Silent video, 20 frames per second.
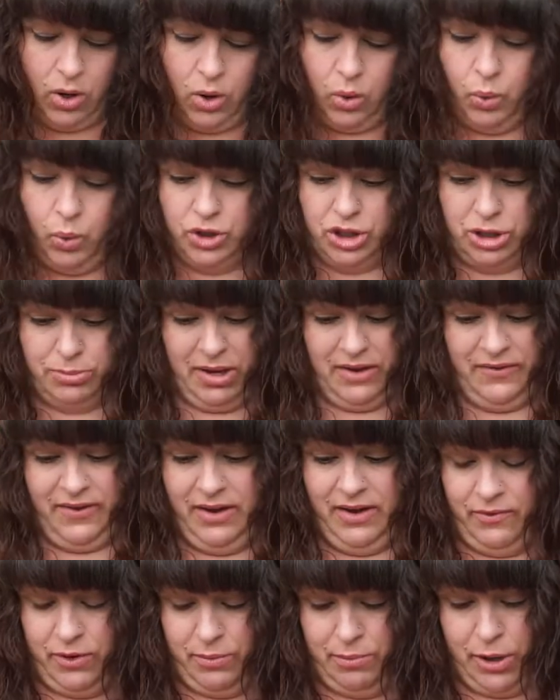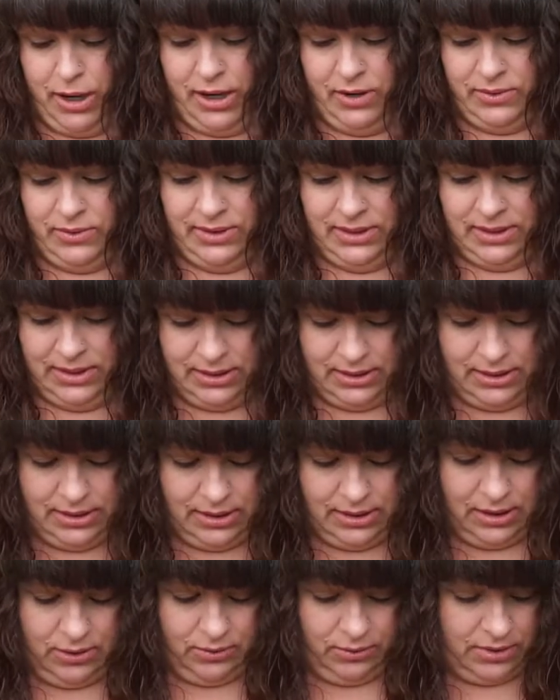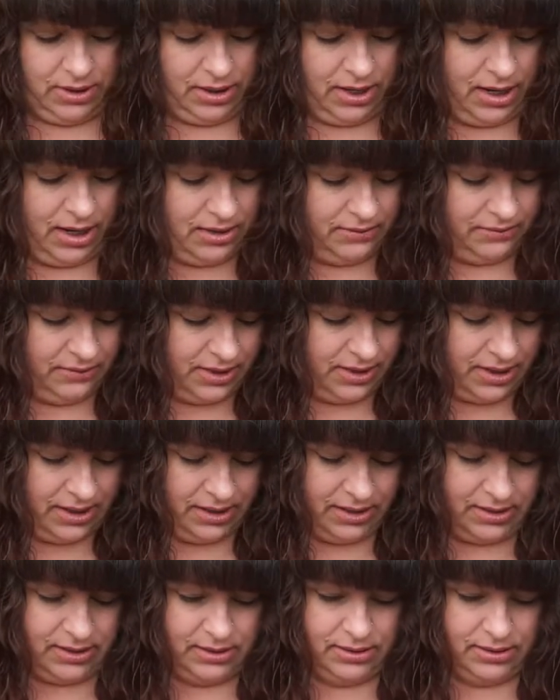which are my favorite browns. So the kind of like,